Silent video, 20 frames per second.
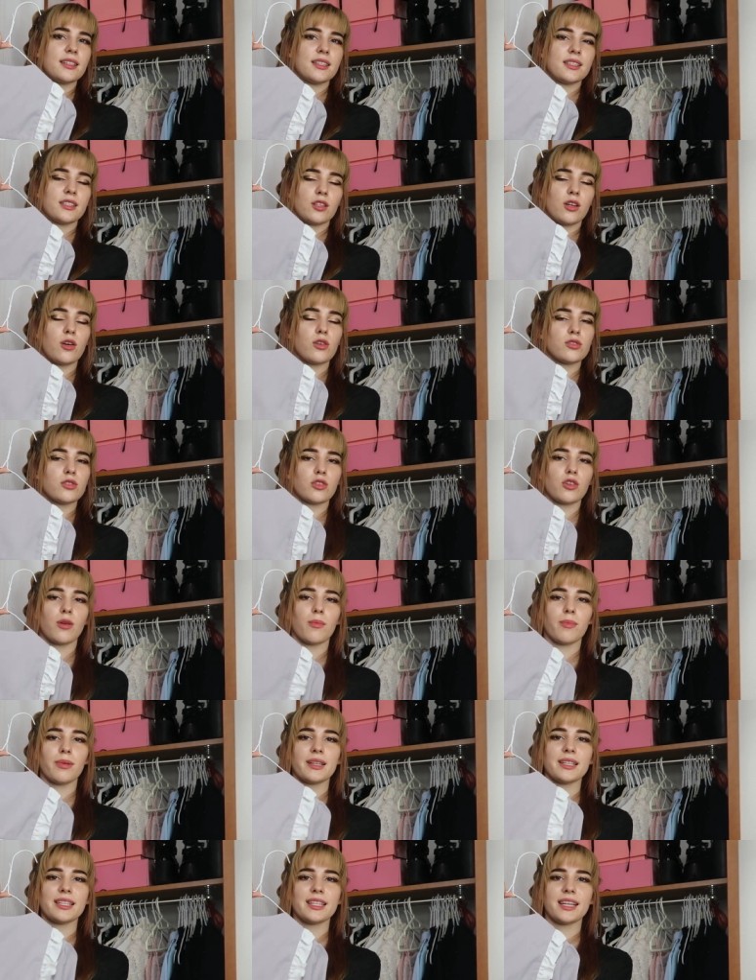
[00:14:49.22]
is also
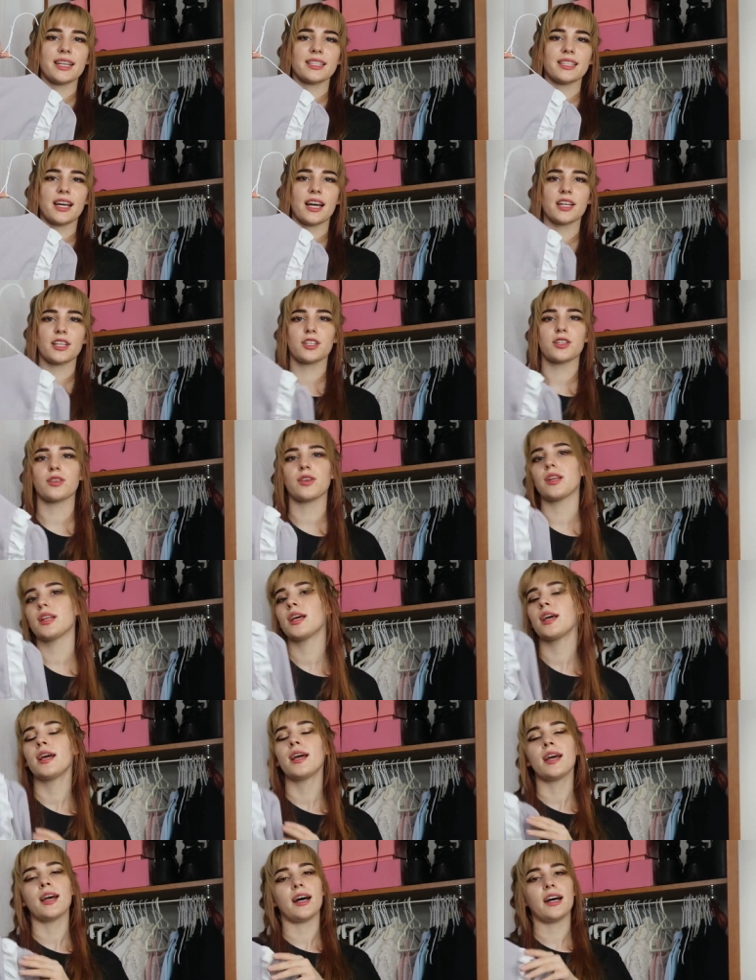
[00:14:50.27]
completely attached to
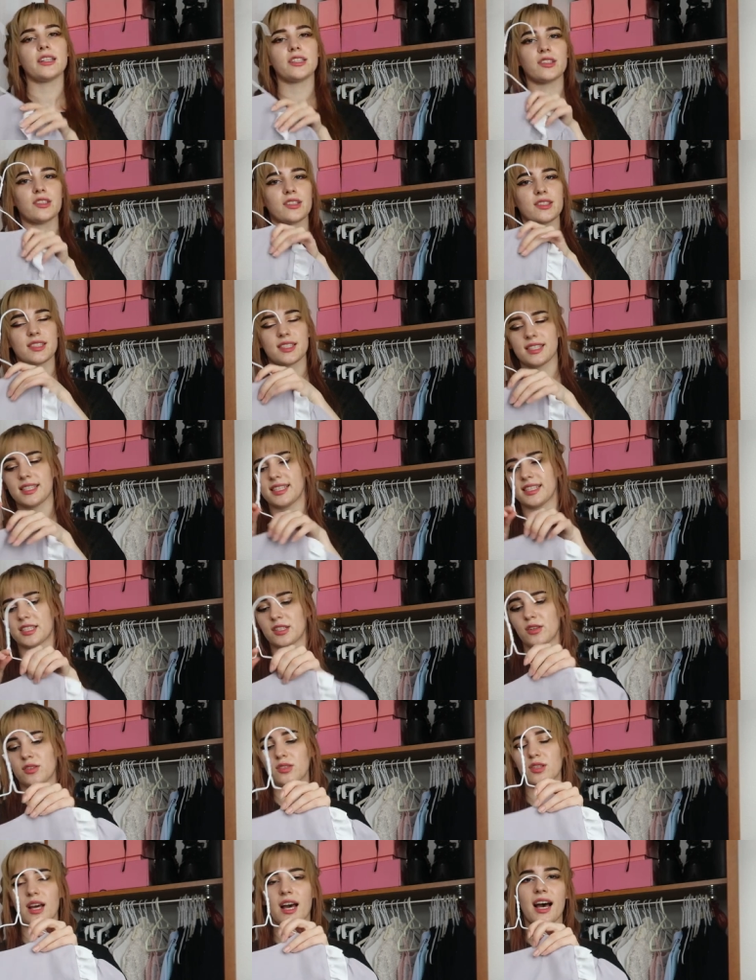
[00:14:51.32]
it as you can see it
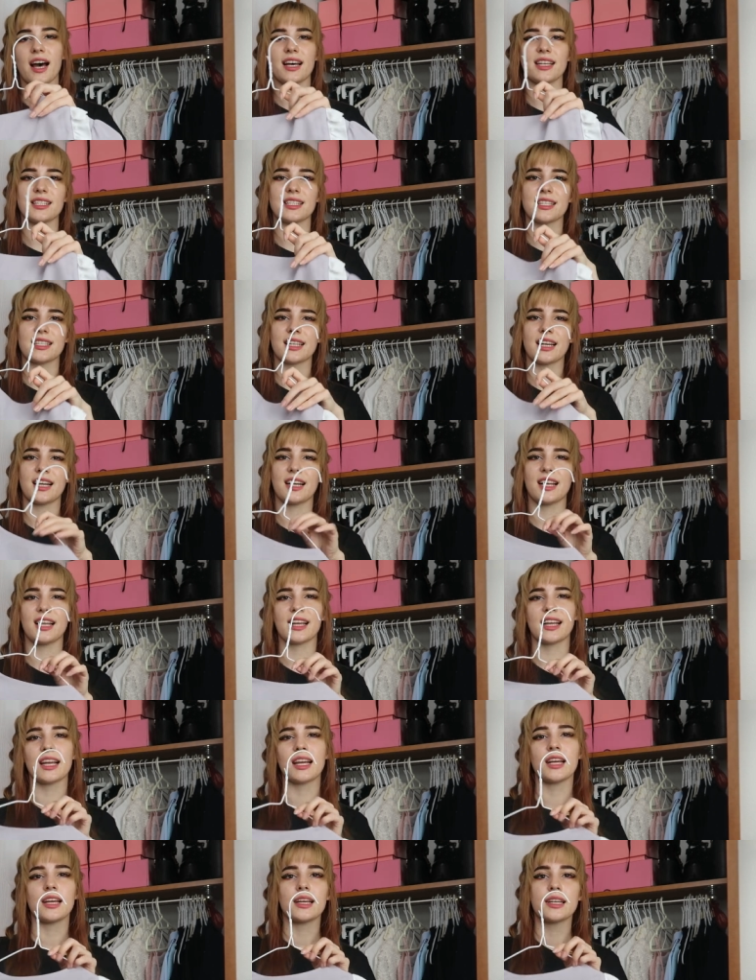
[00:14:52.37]
also has this kind of like
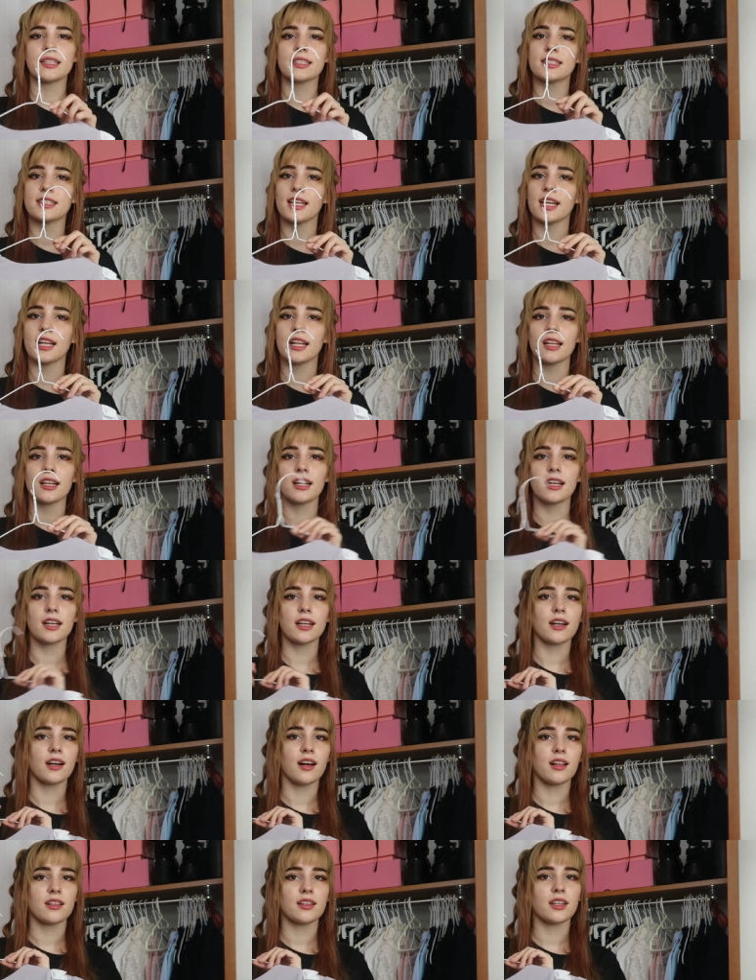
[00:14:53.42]
sailor
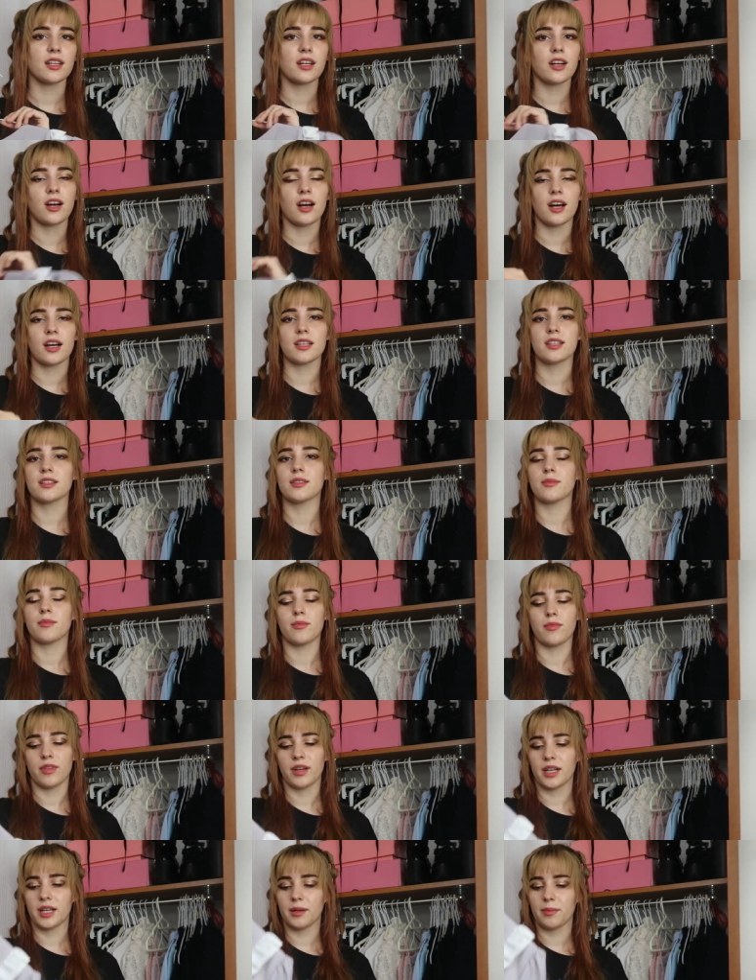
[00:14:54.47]
color cut
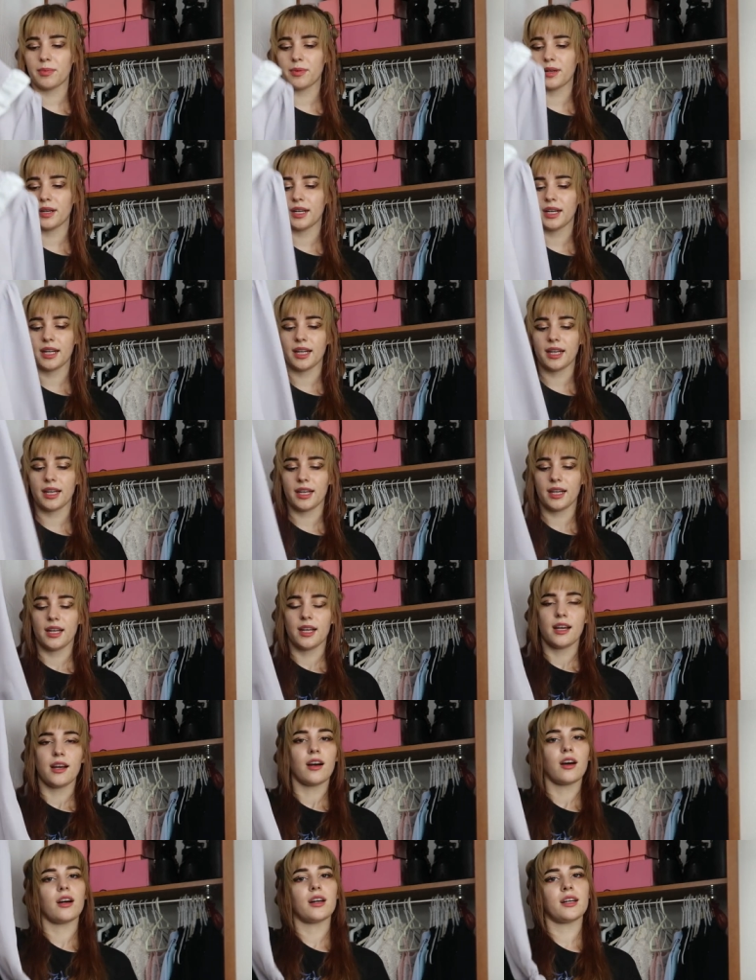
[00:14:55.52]
very pretty
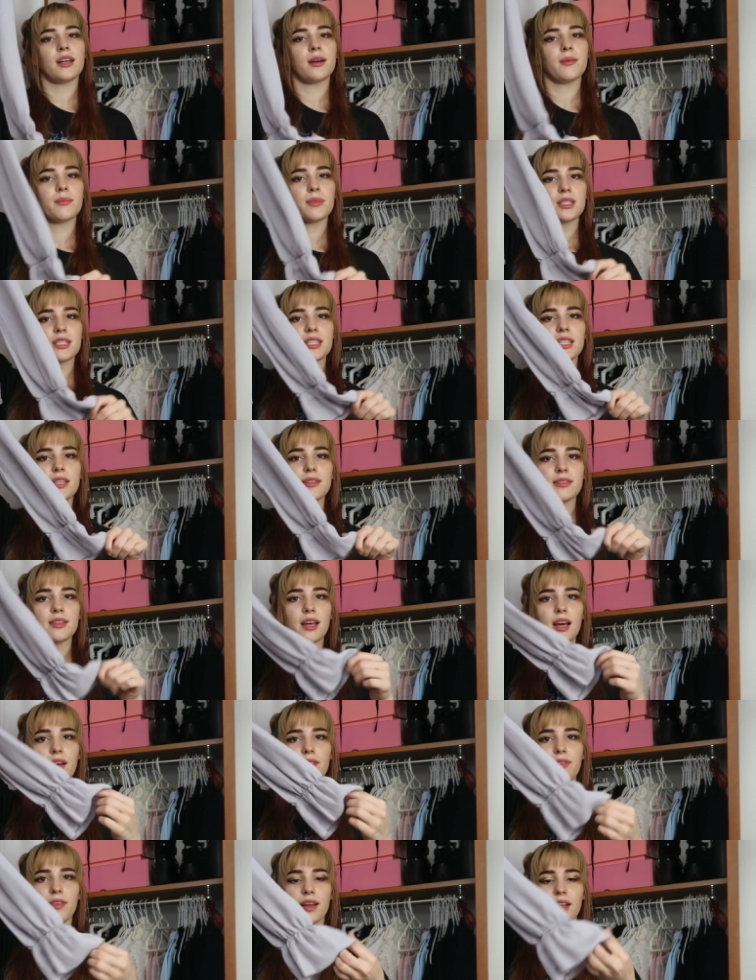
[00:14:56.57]
um, the sleeves
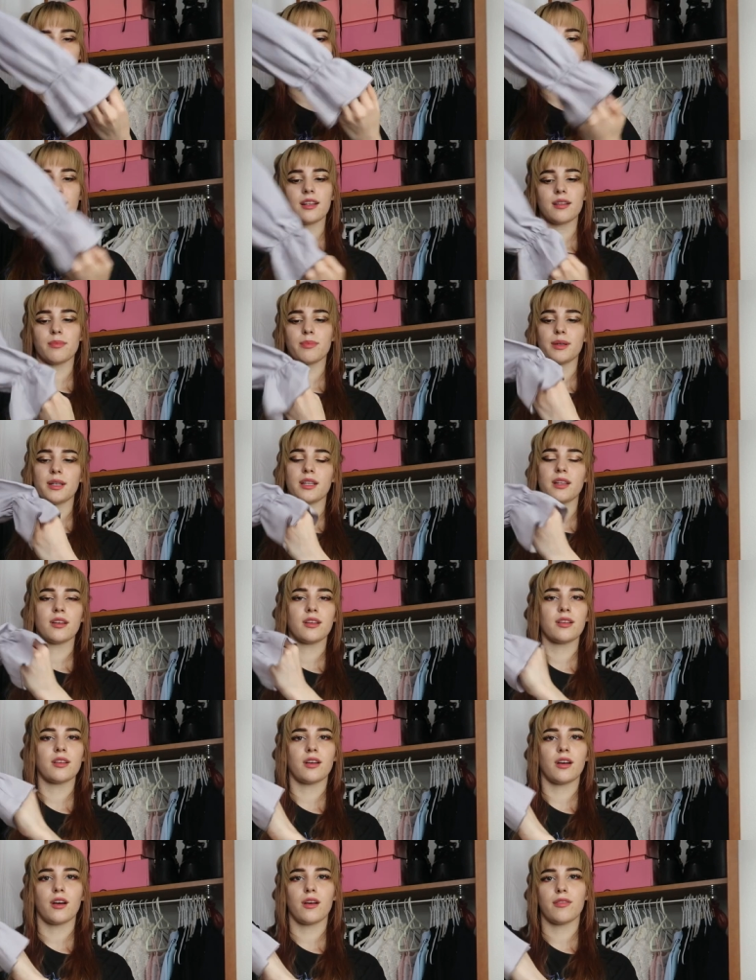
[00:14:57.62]
have a little bit
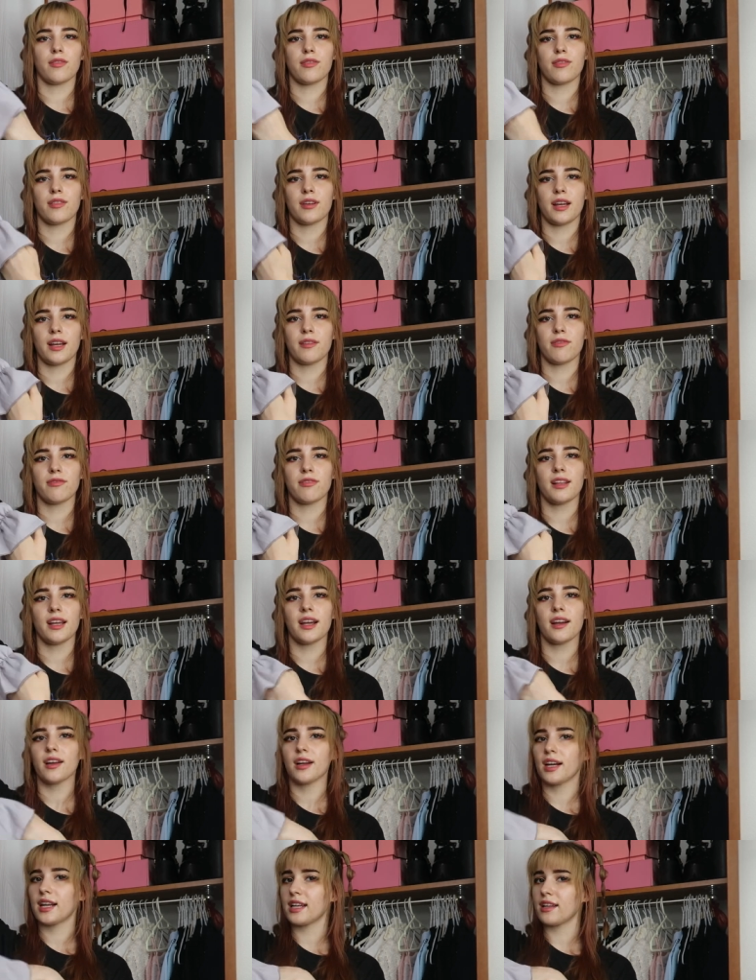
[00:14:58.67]
of a
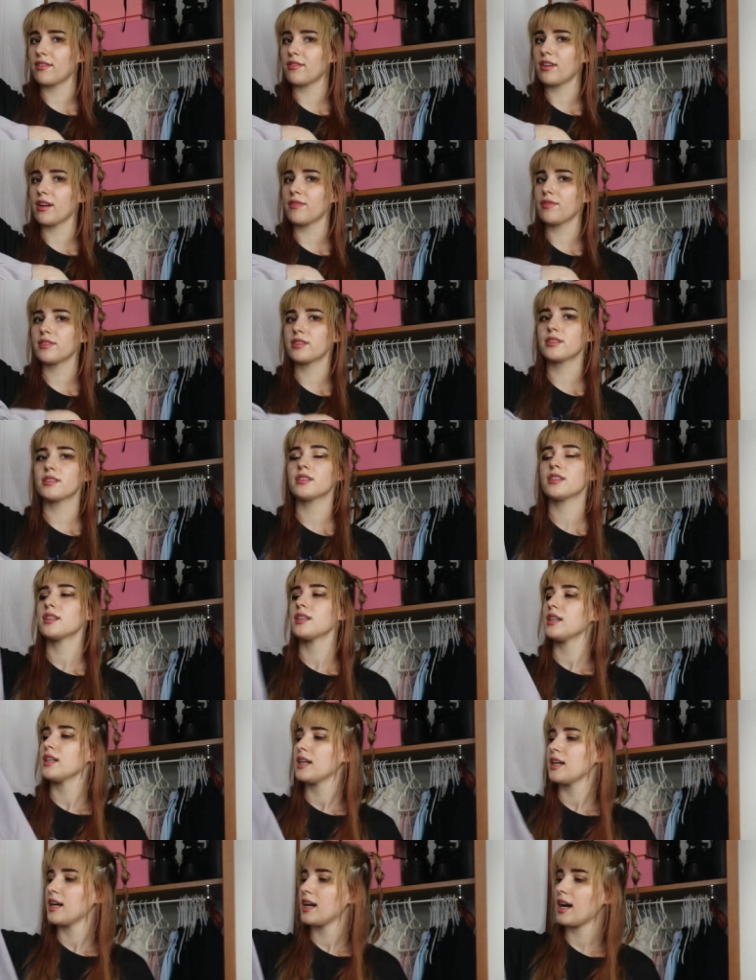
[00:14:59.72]
flare and a ruffle
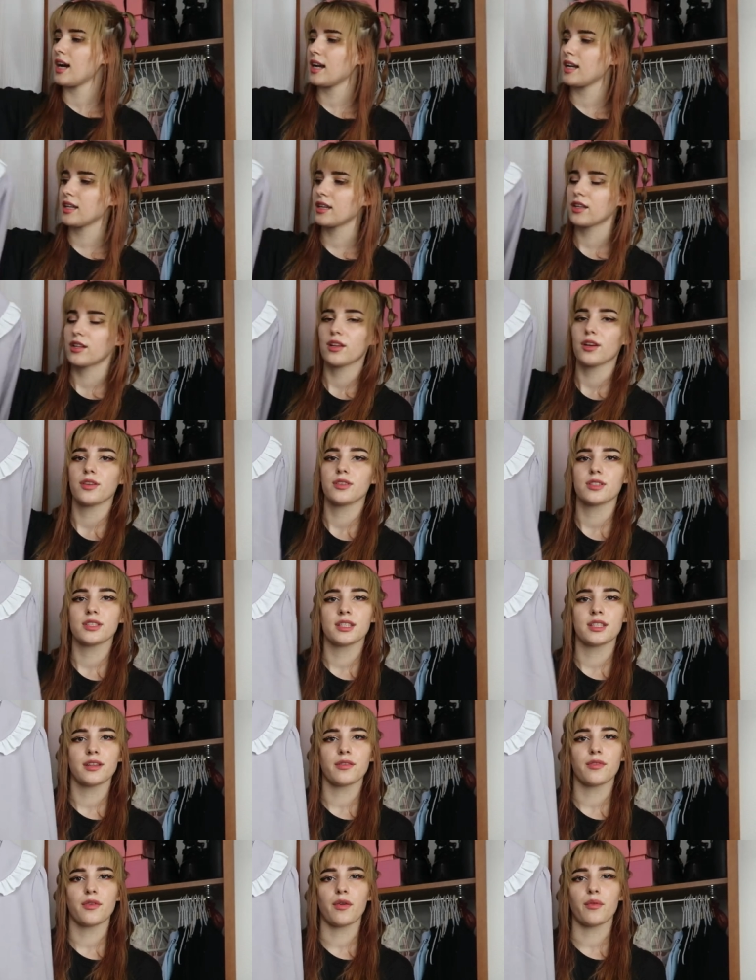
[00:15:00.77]
and it closes
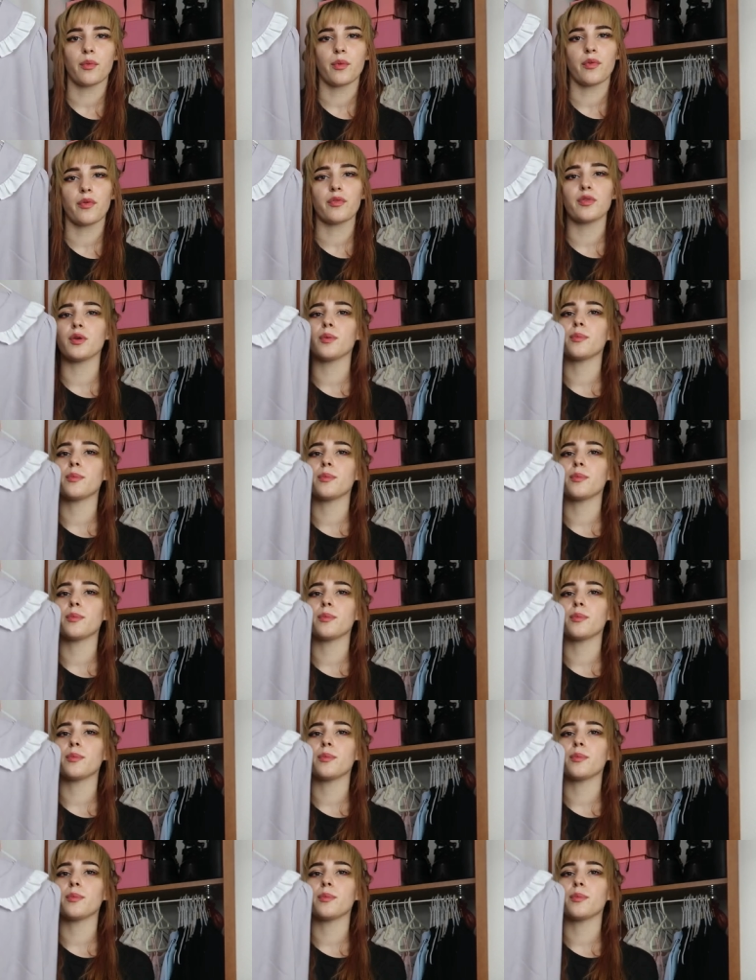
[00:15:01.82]
in the front with a